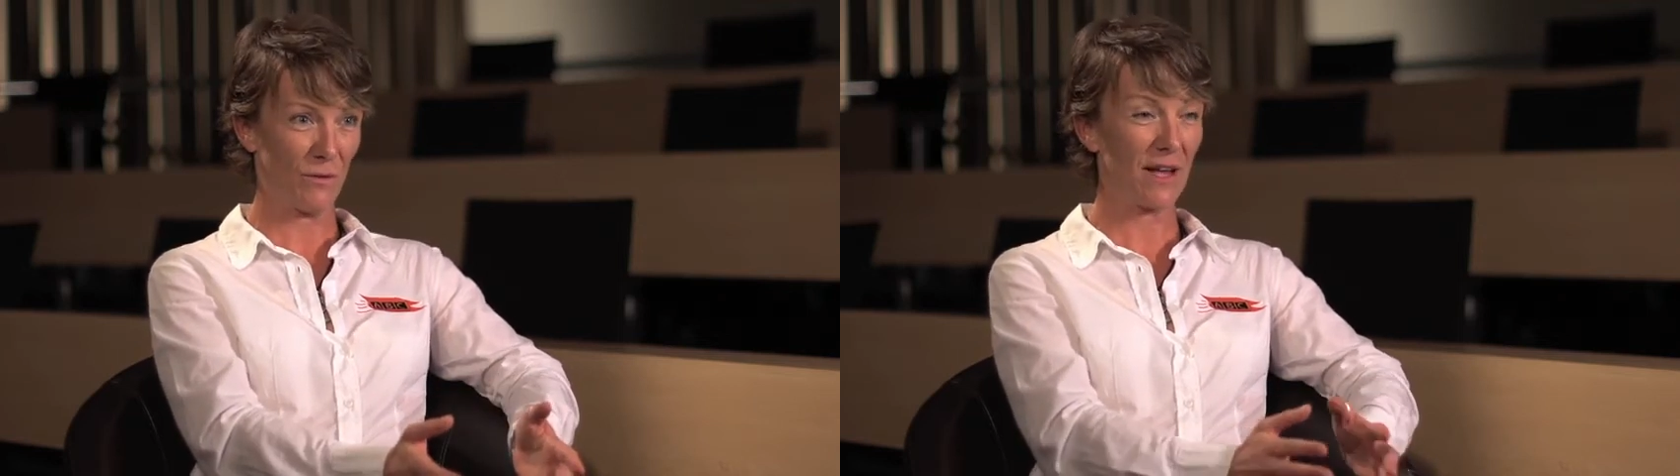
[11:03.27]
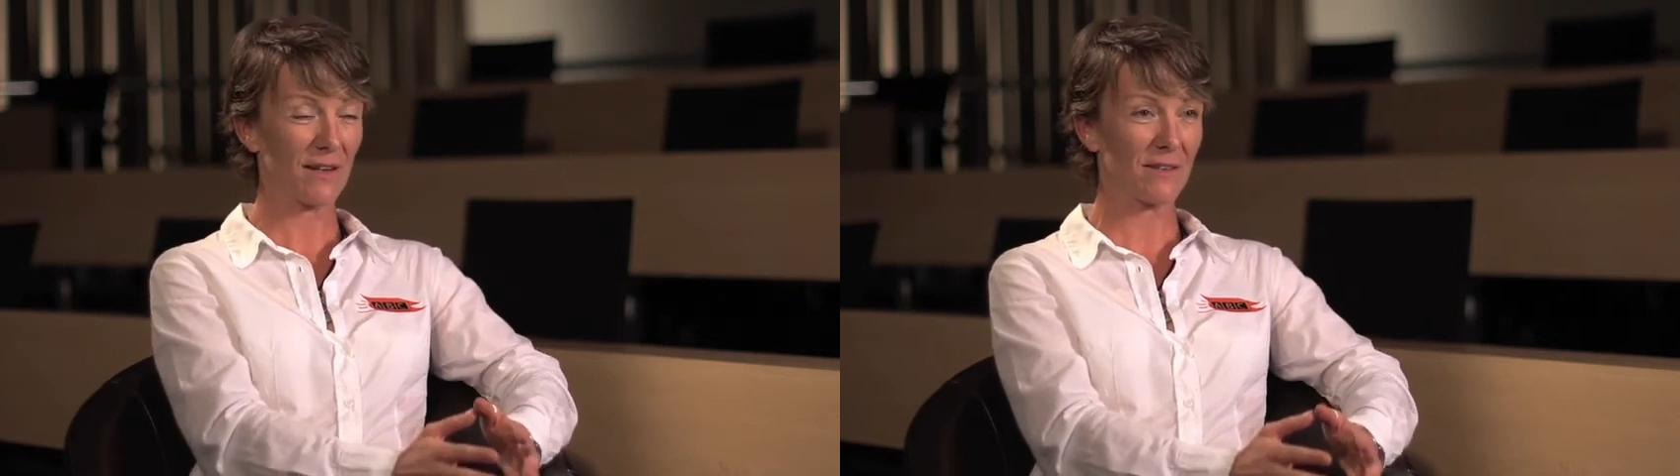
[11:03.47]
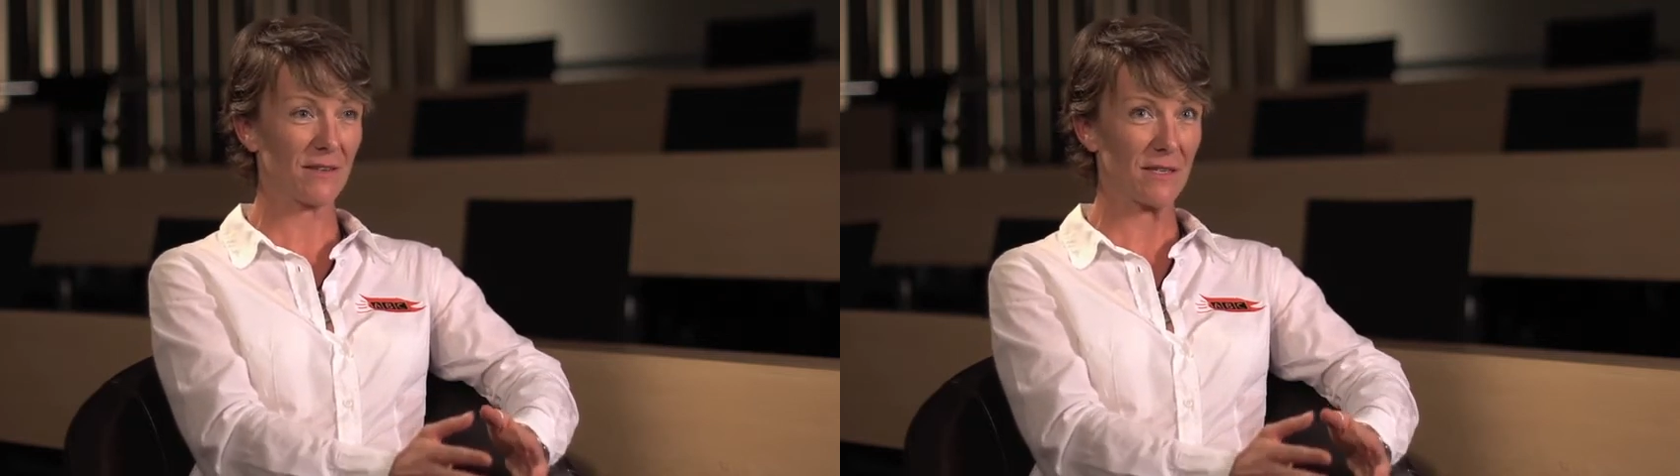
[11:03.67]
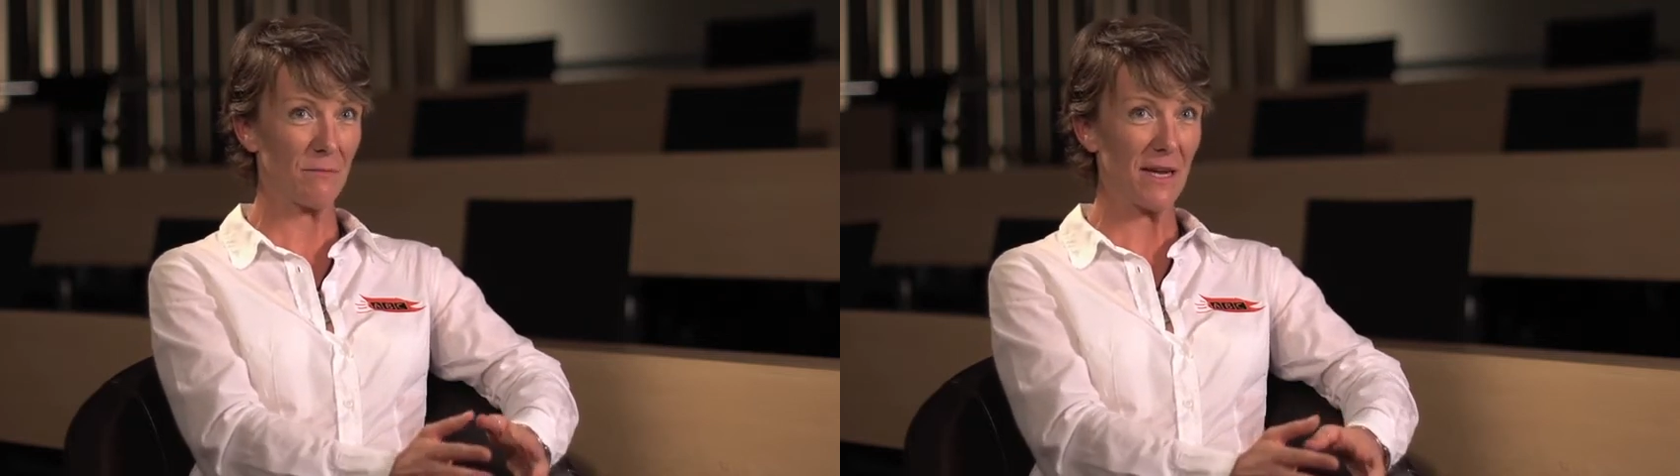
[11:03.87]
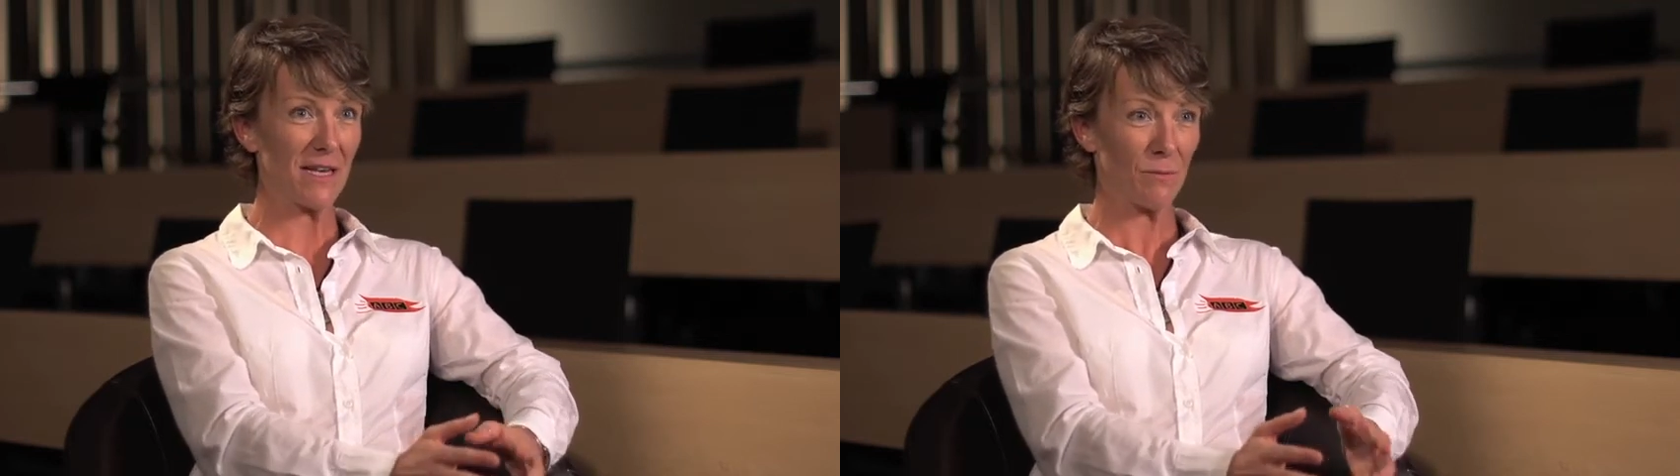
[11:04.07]
That, to
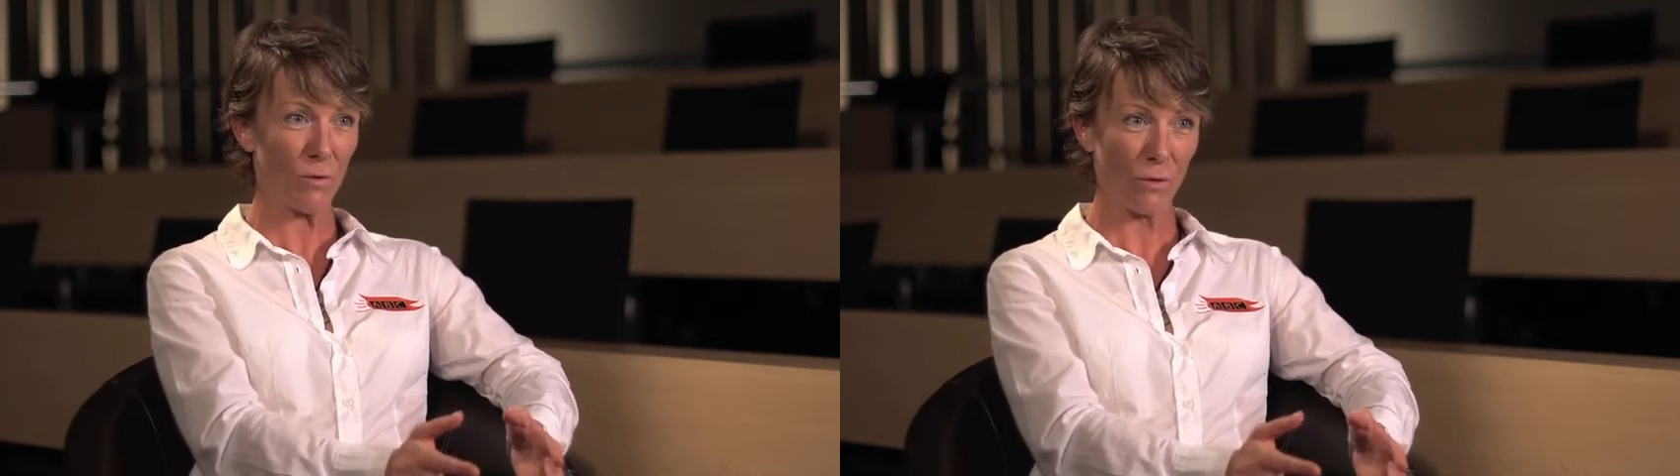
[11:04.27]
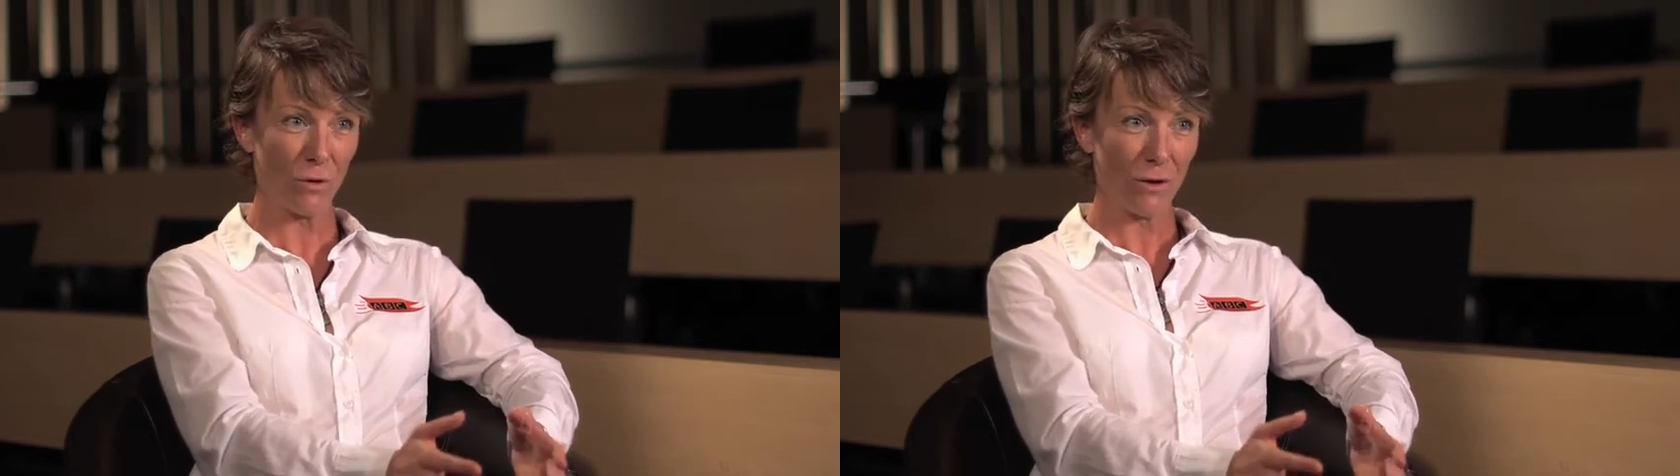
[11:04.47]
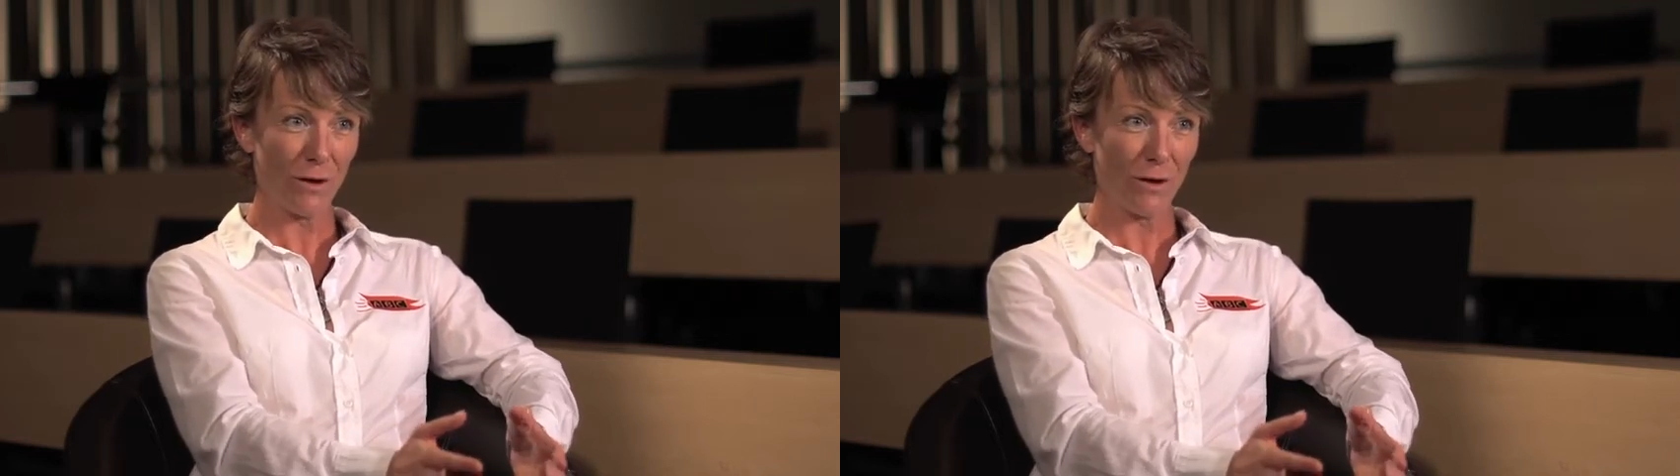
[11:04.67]
me, is more